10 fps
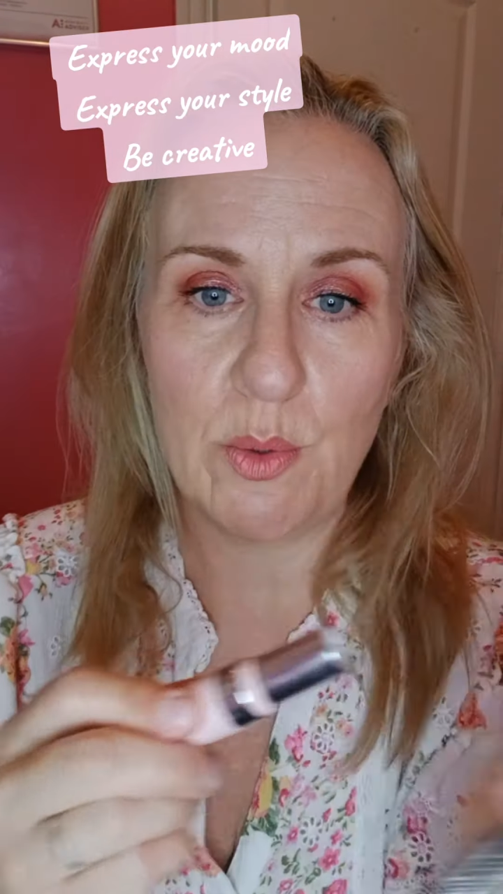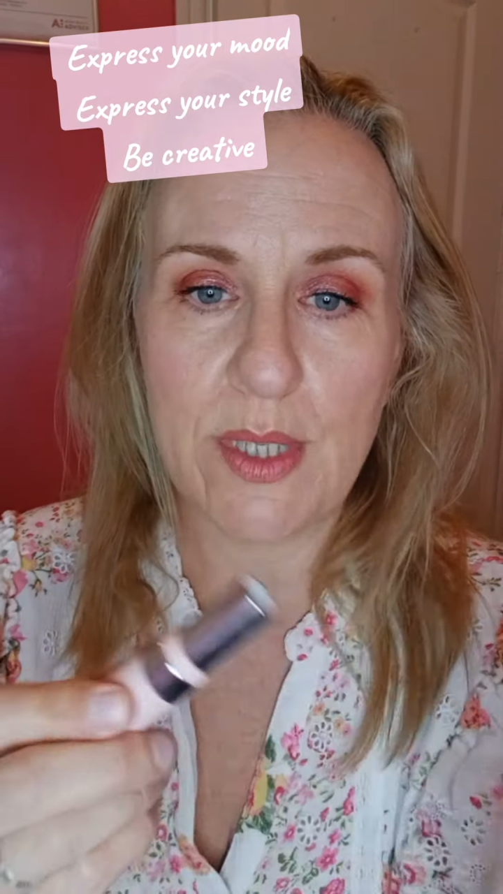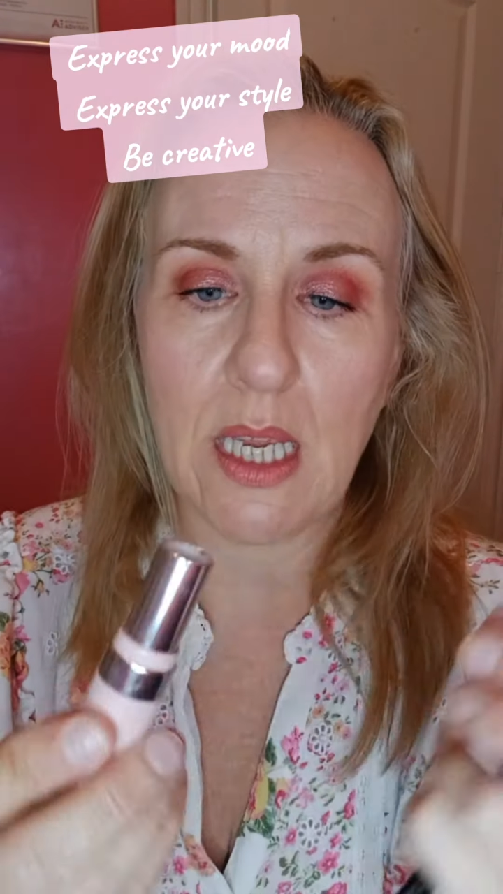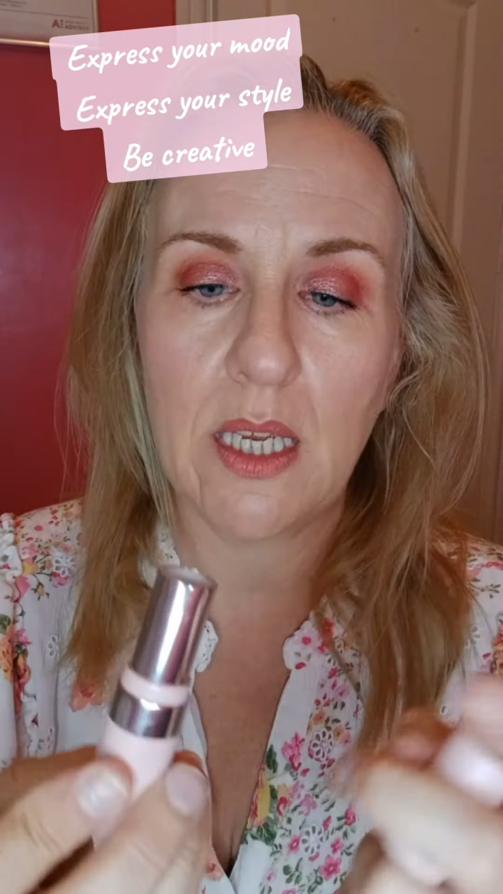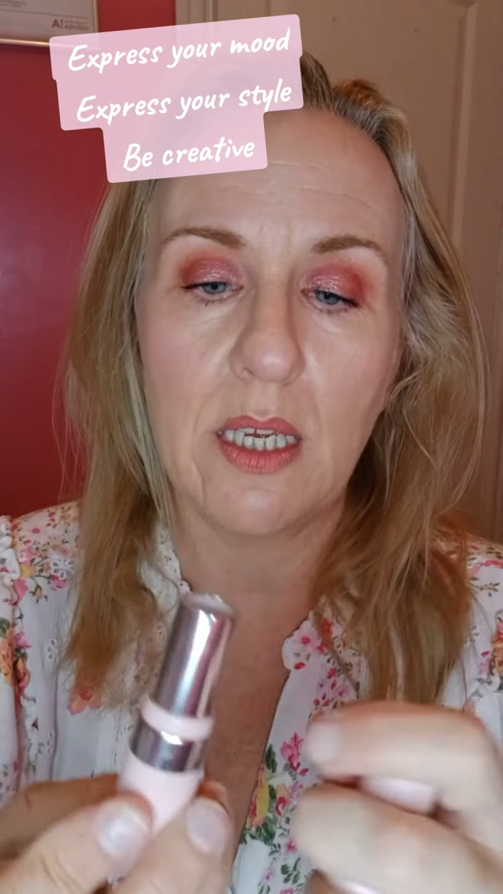
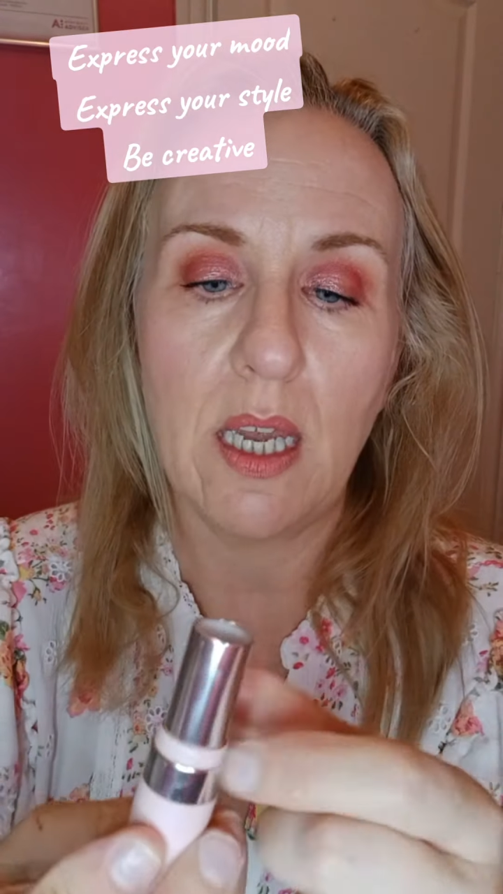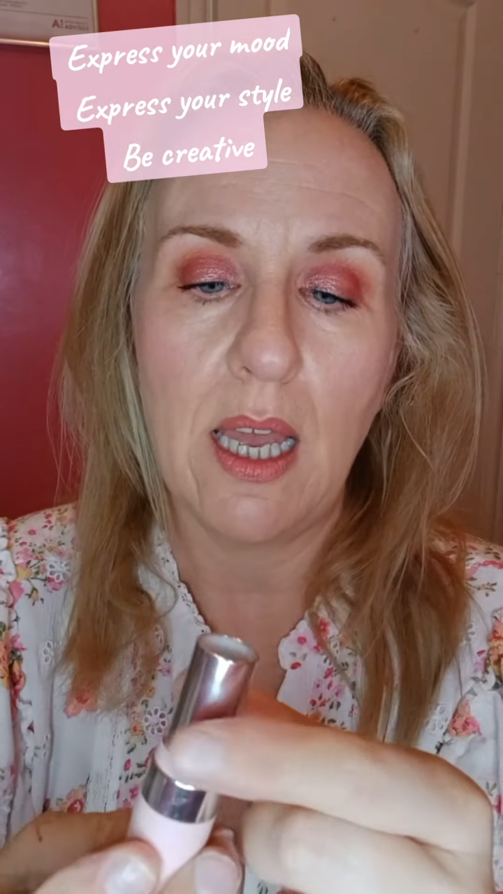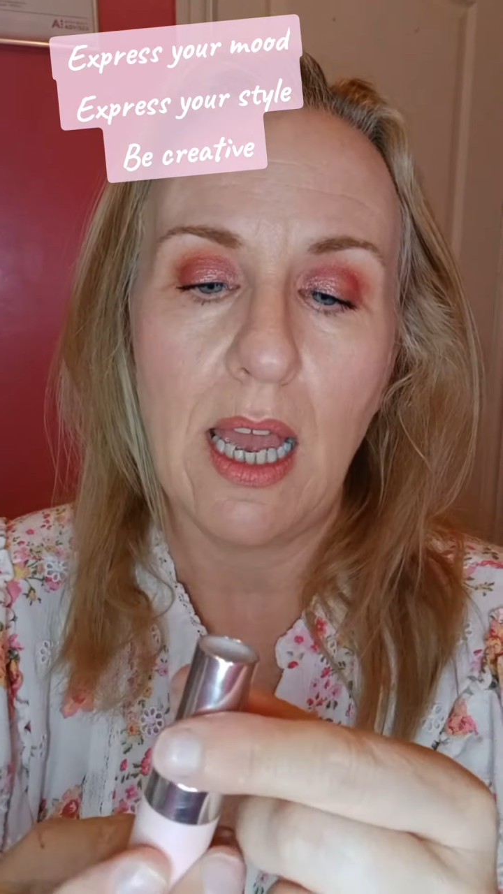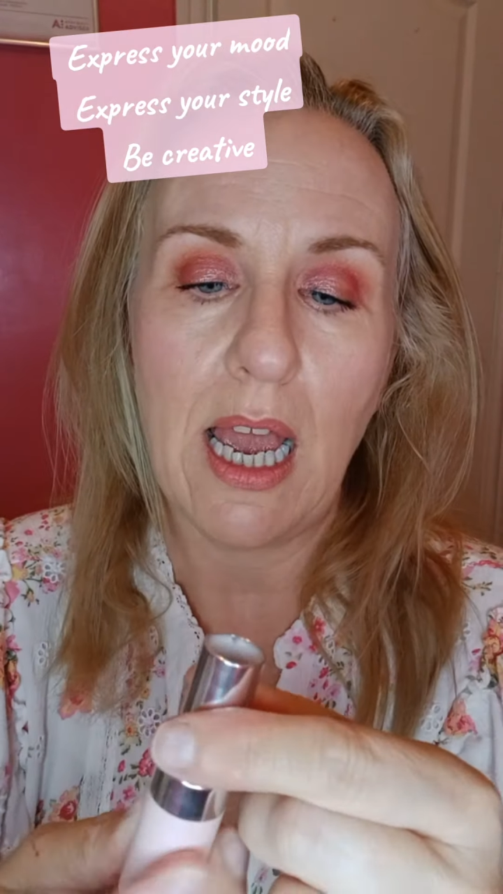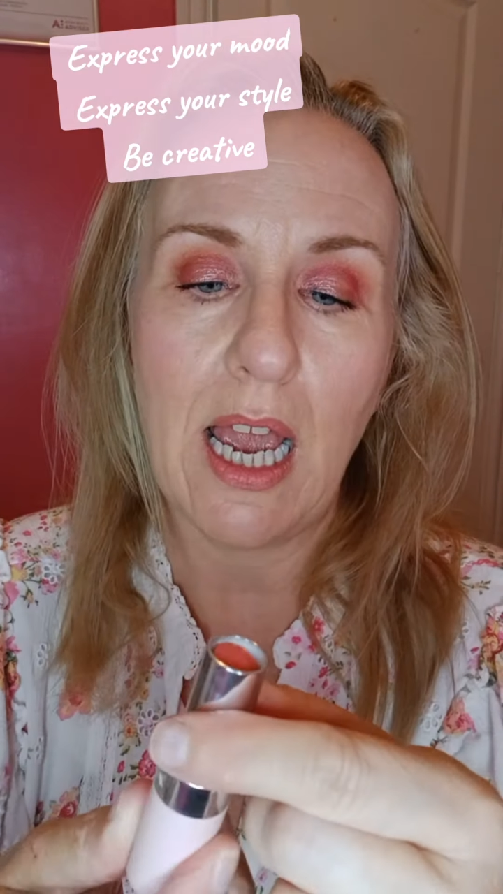using
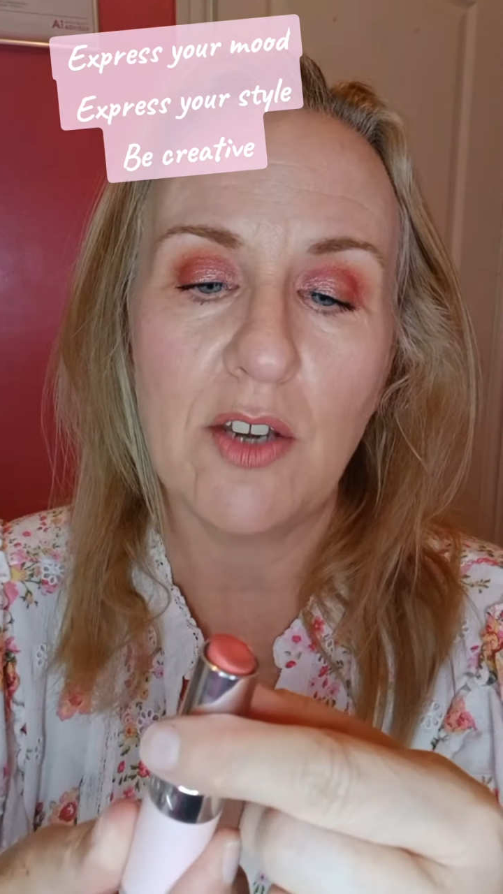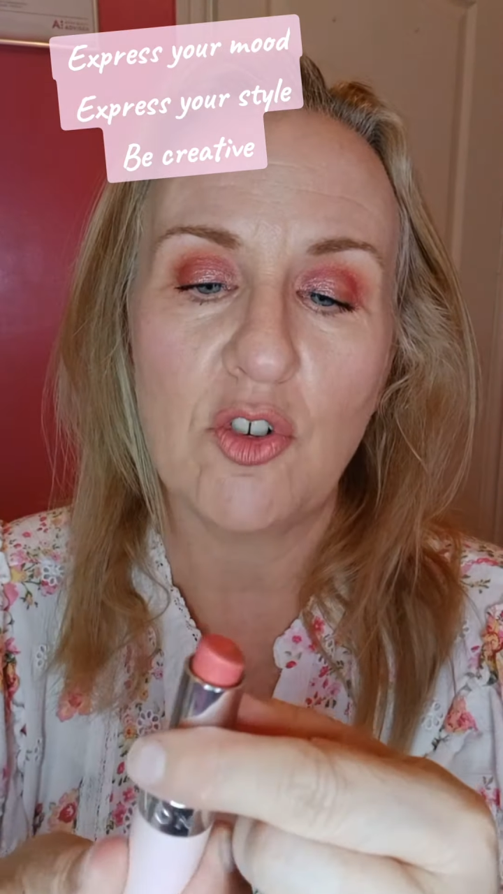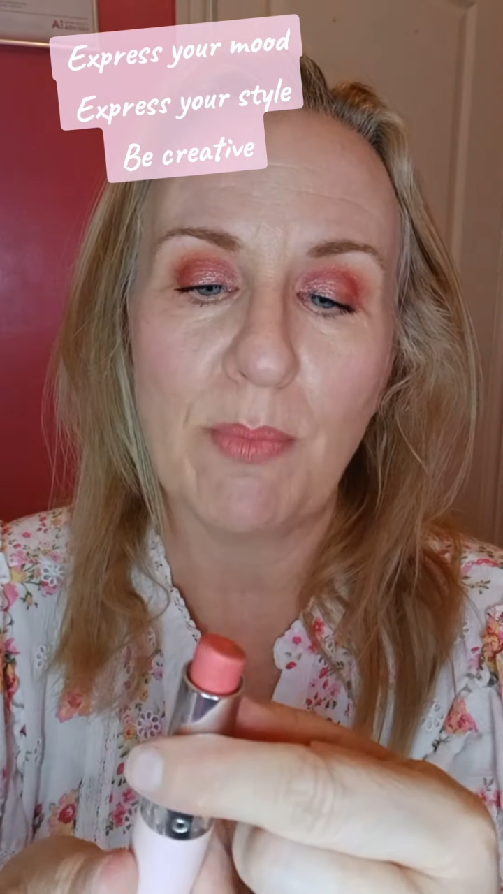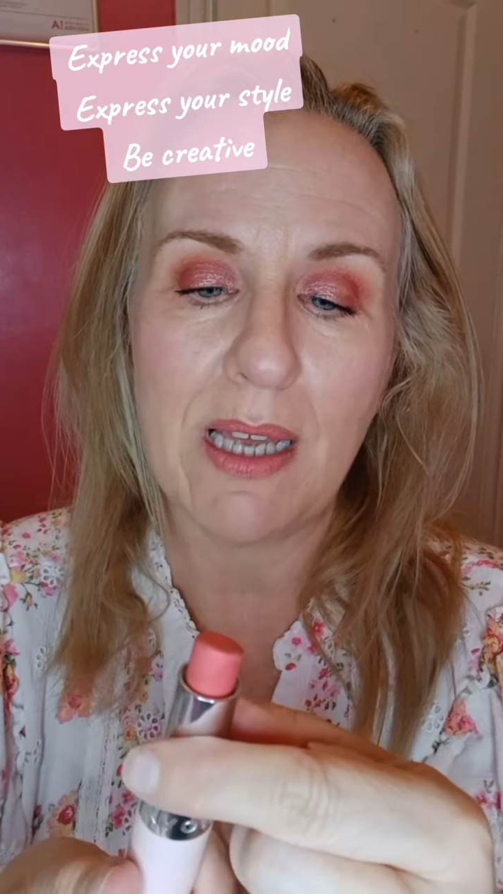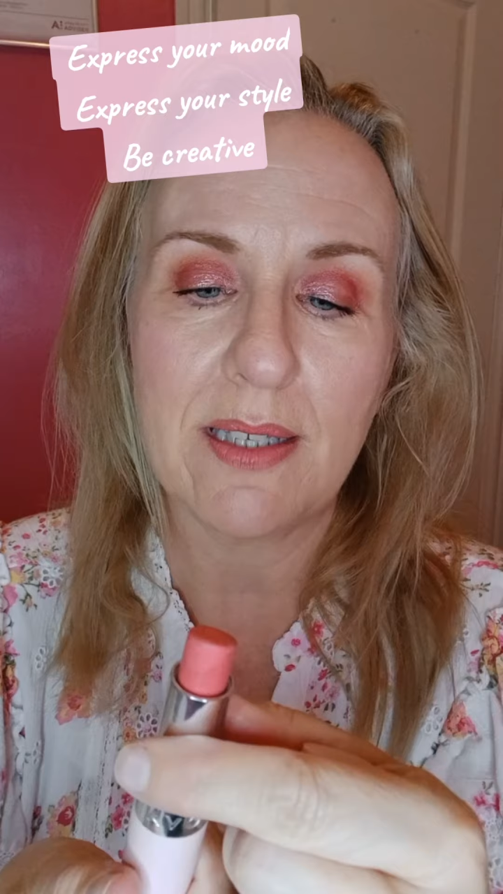
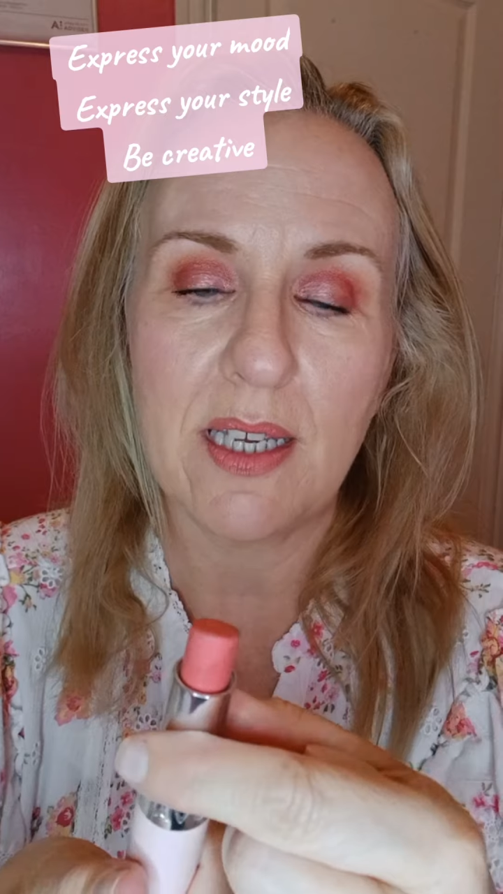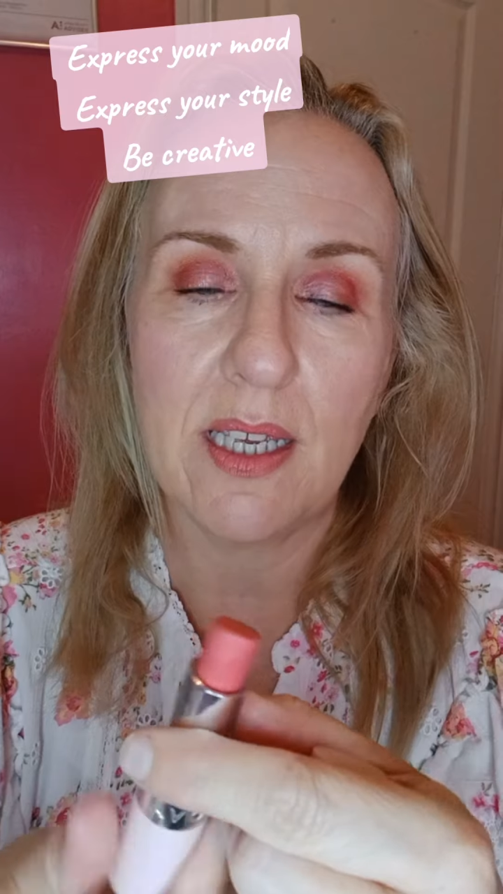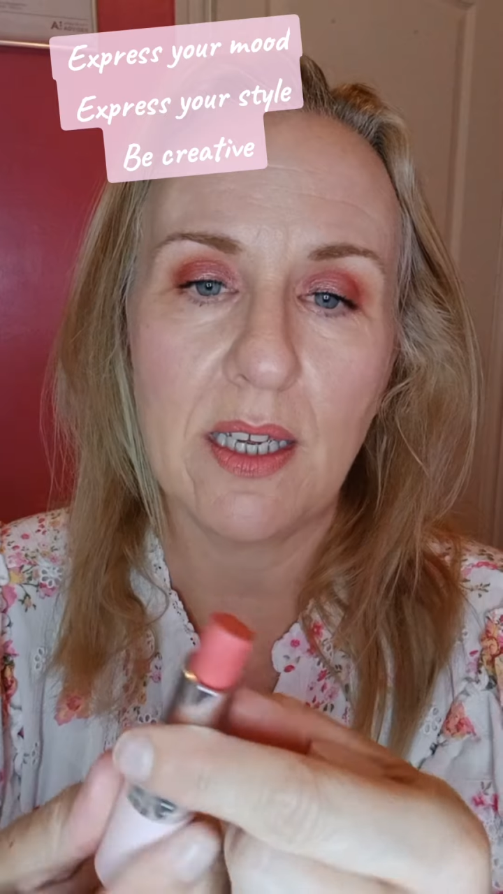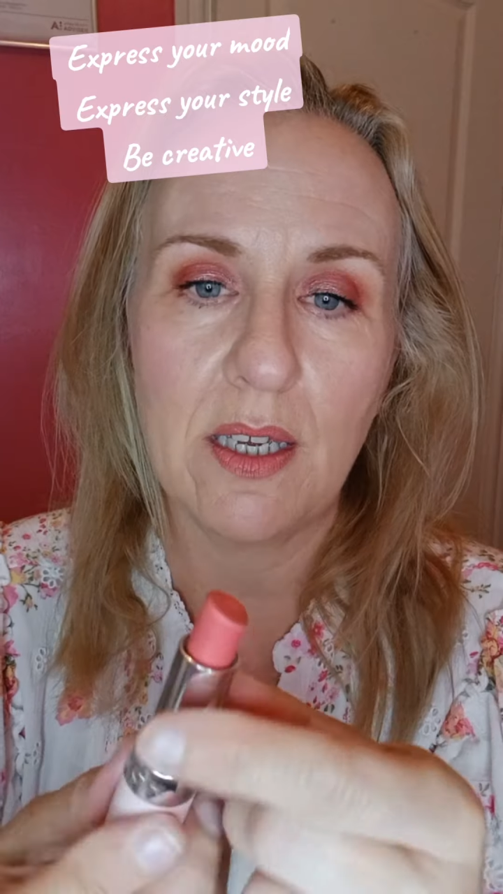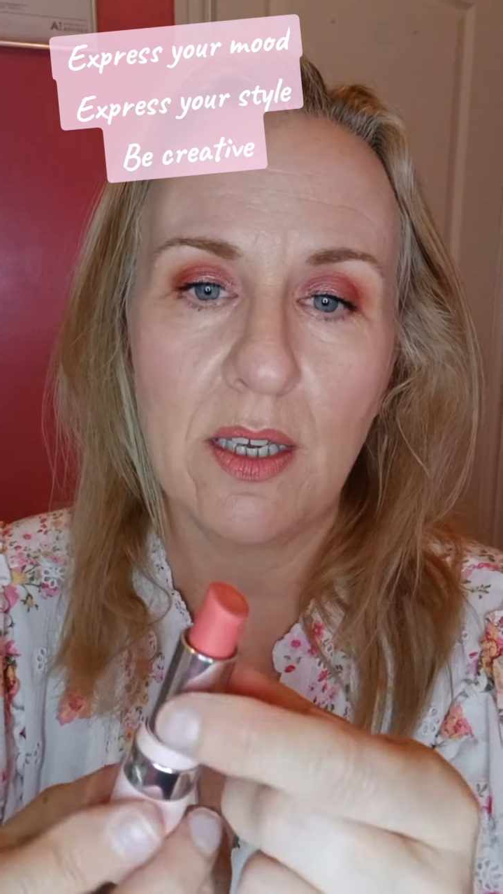Hydramatic